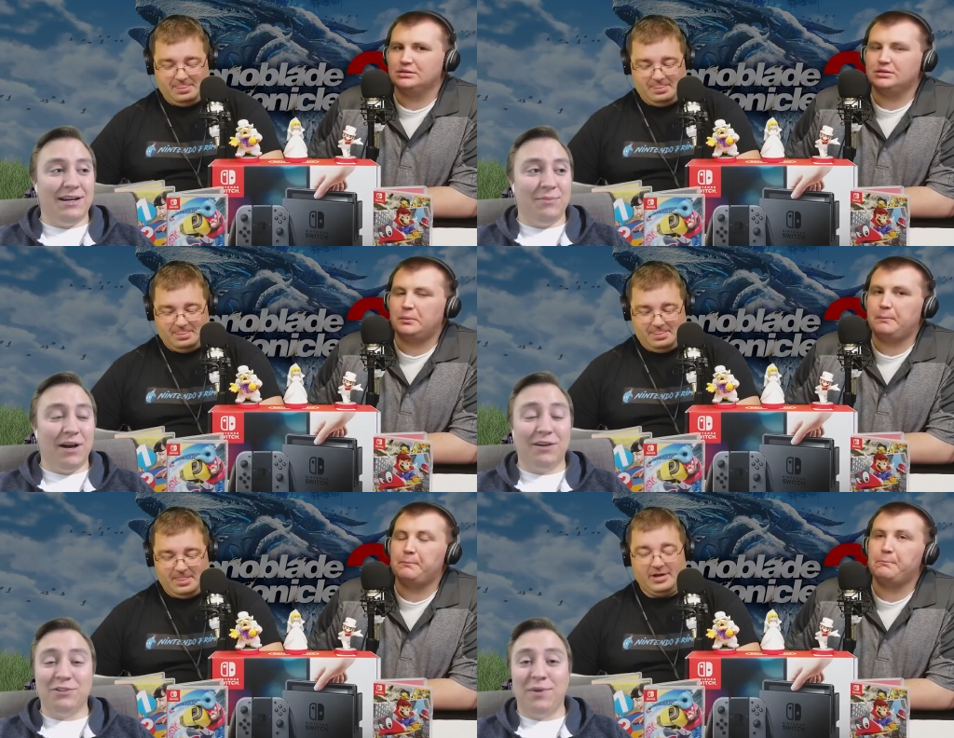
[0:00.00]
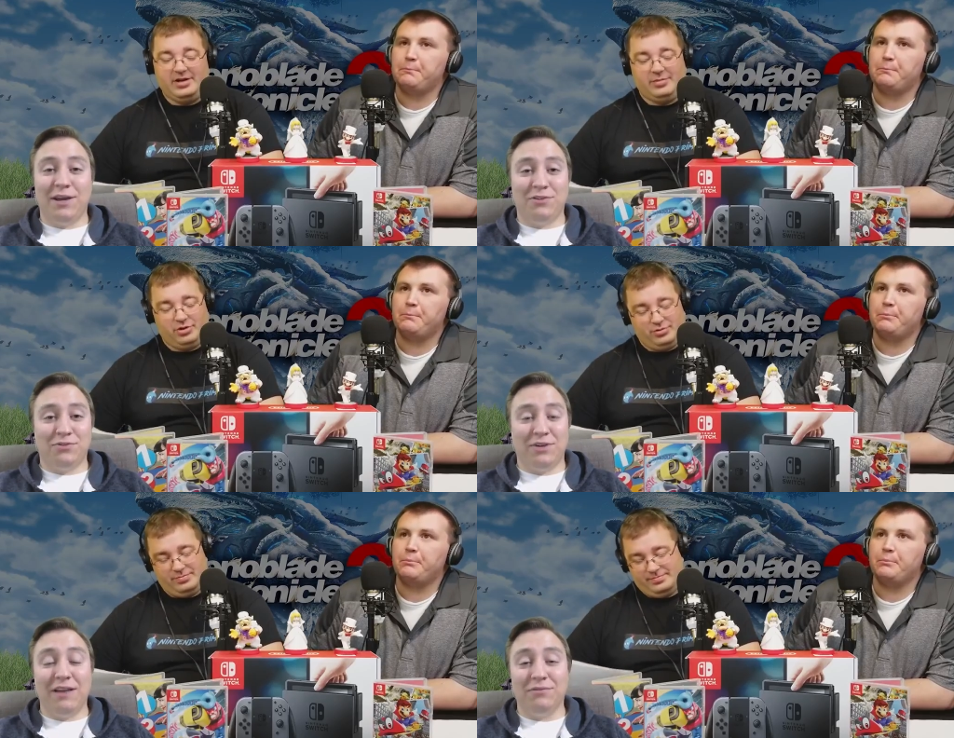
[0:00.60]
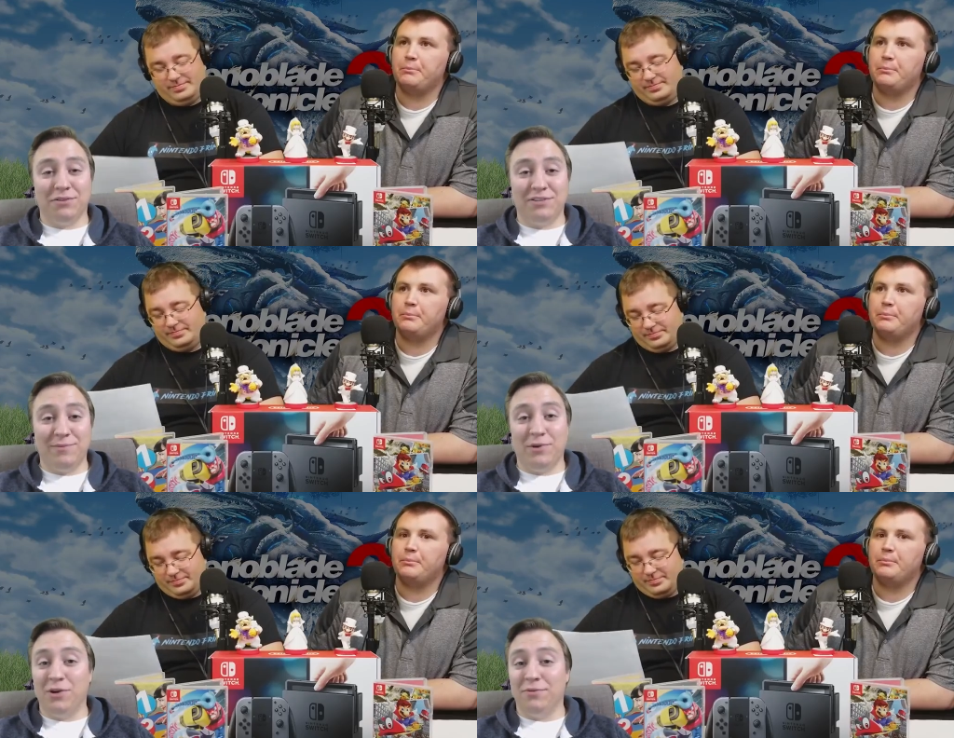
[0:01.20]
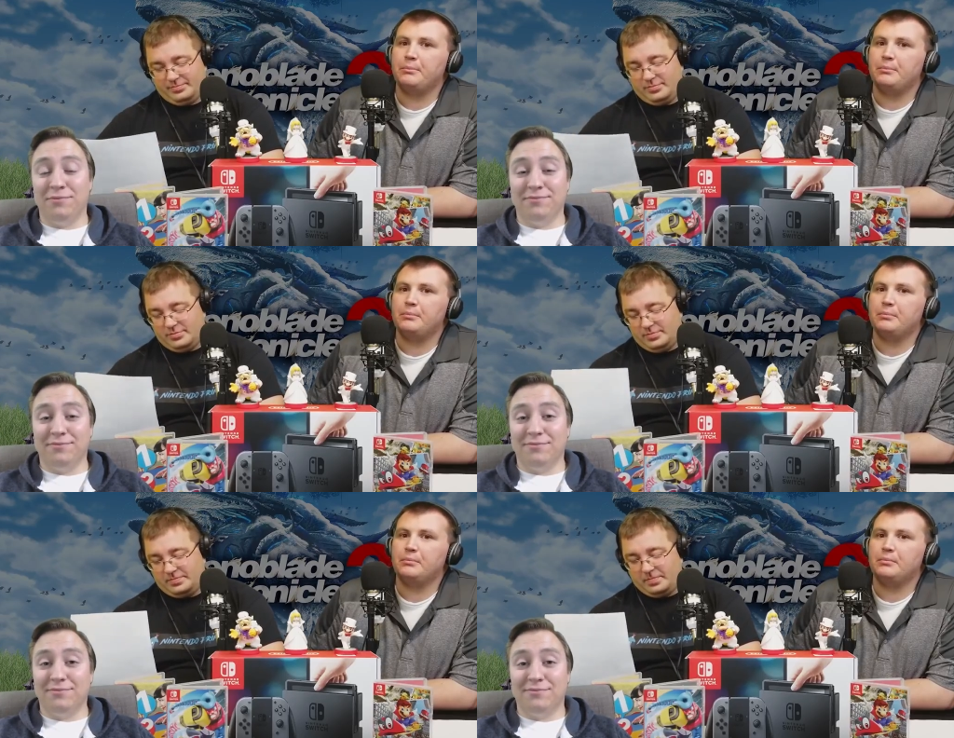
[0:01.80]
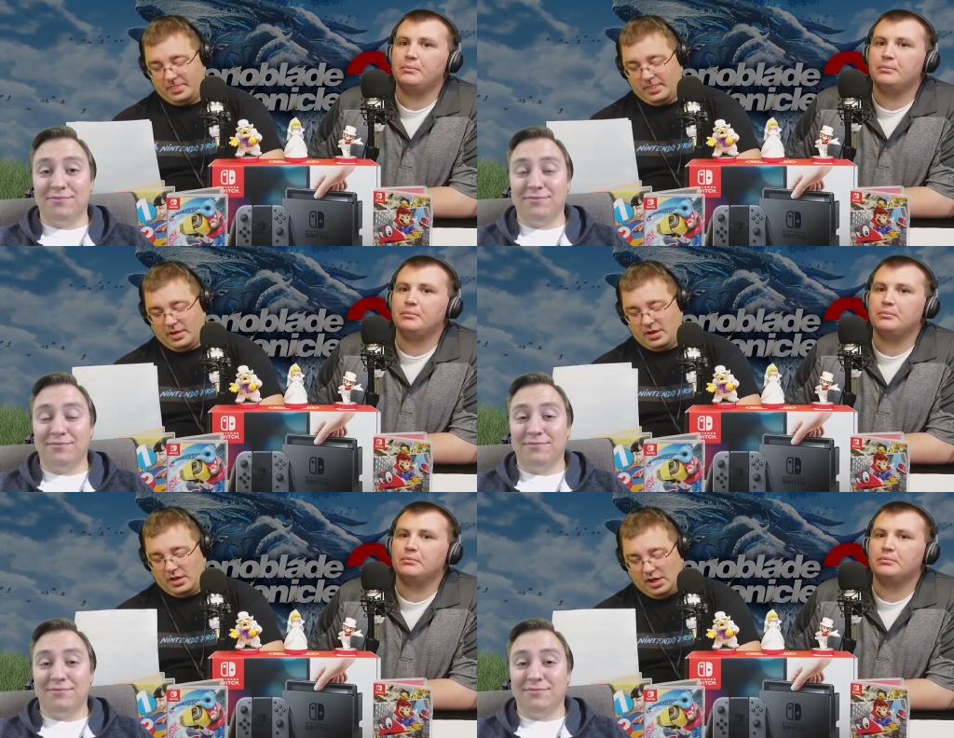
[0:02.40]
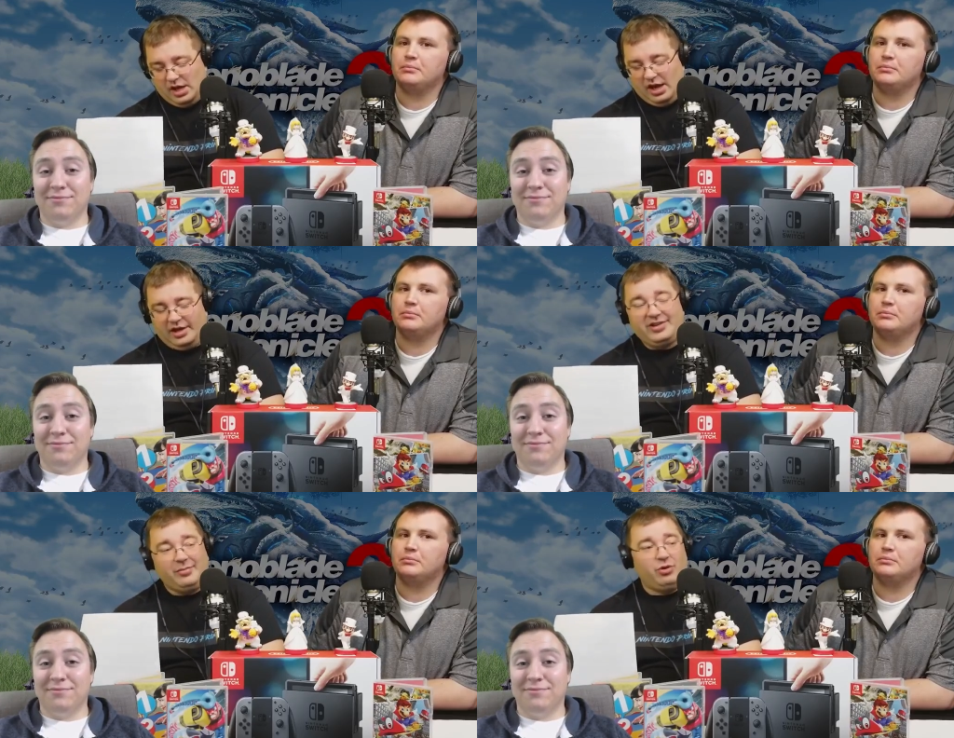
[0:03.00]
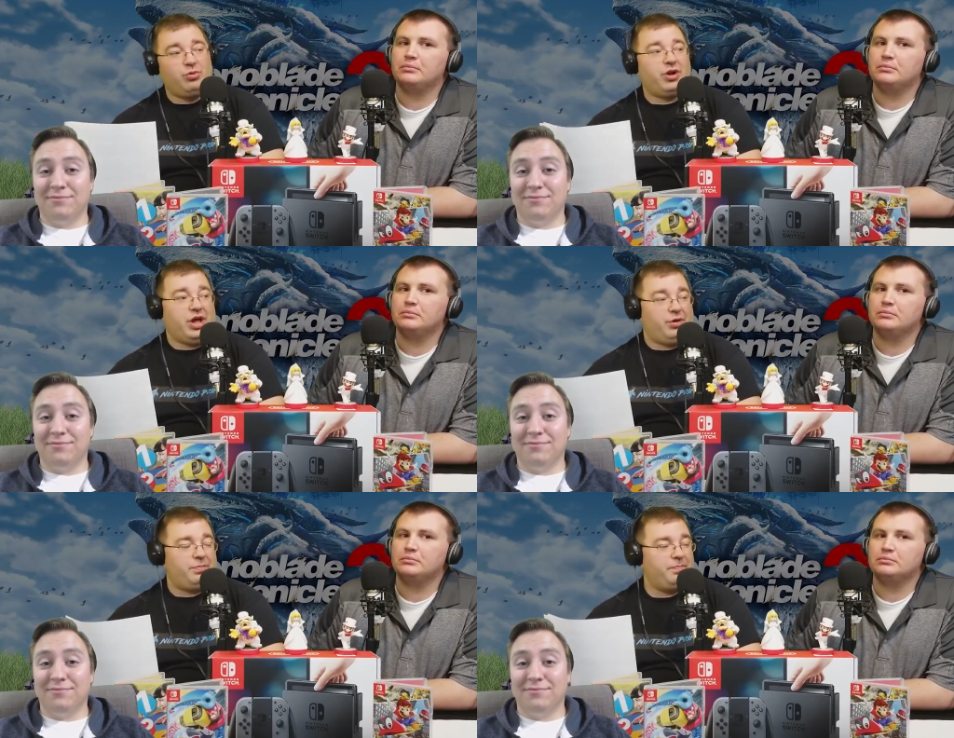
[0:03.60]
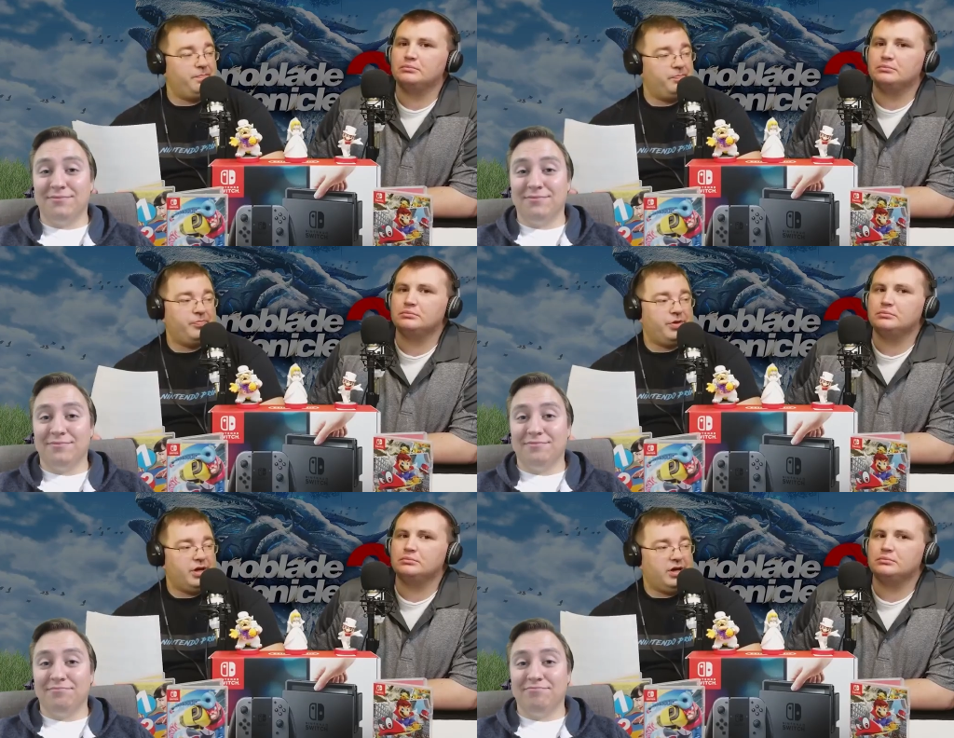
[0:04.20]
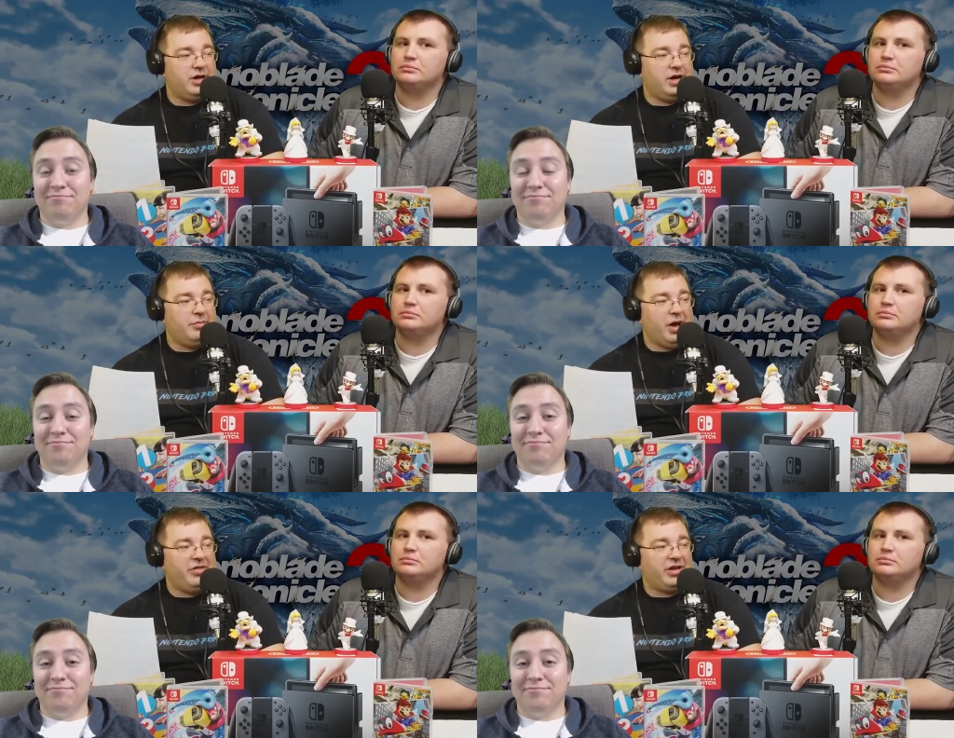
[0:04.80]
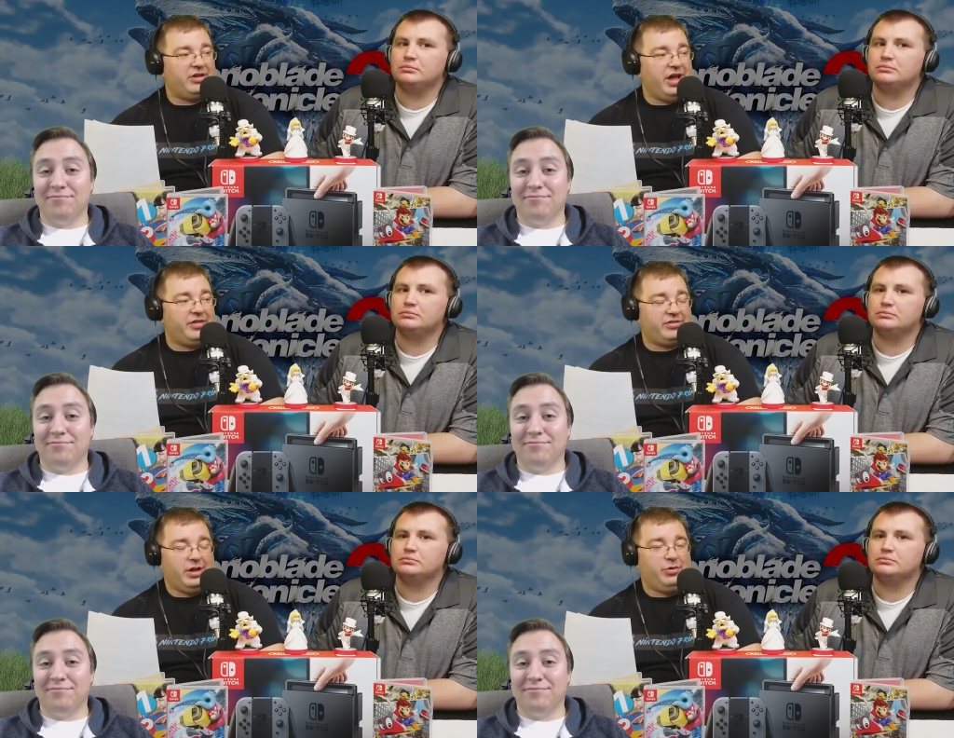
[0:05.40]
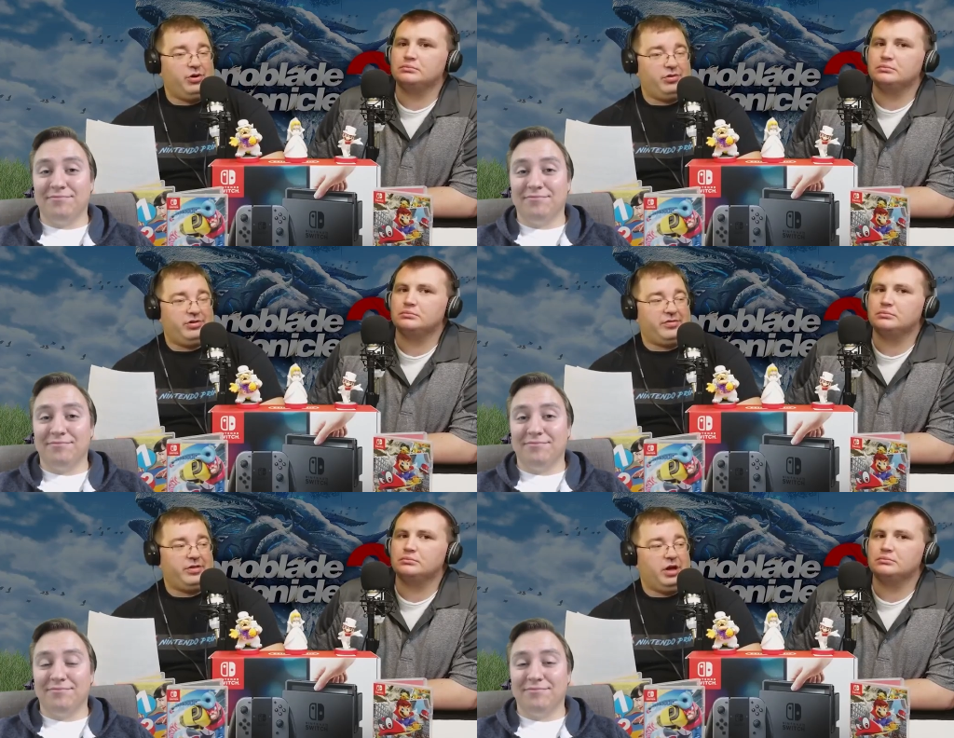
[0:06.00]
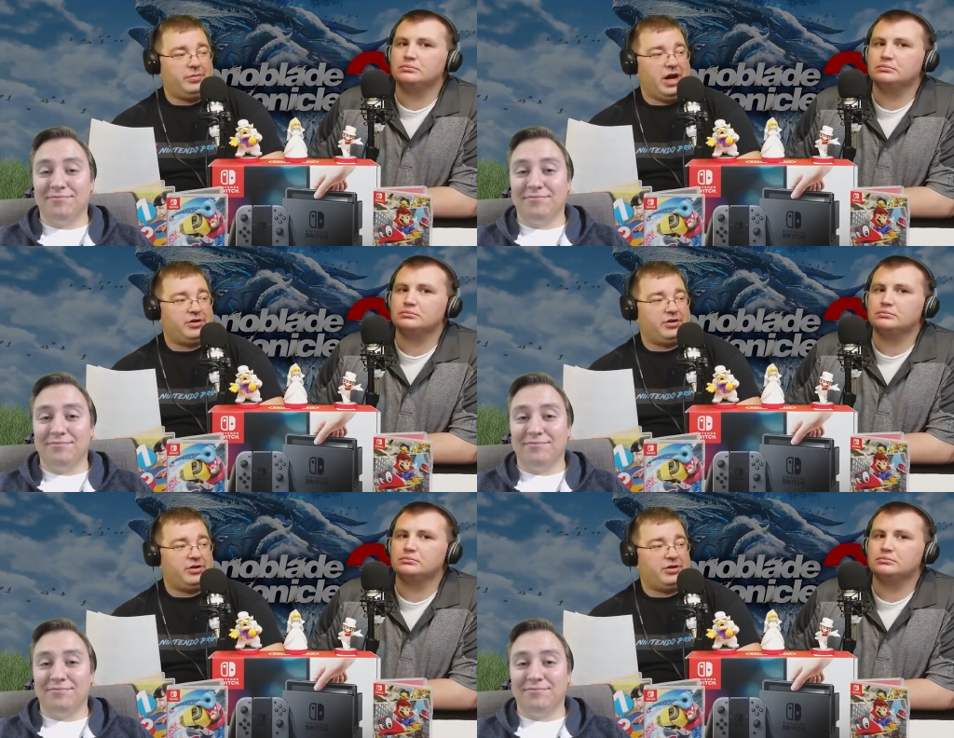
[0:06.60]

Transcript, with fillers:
Speaker 1: Octopath
Speaker 2: Traveler demo? A demo would help. I think demo definitely helped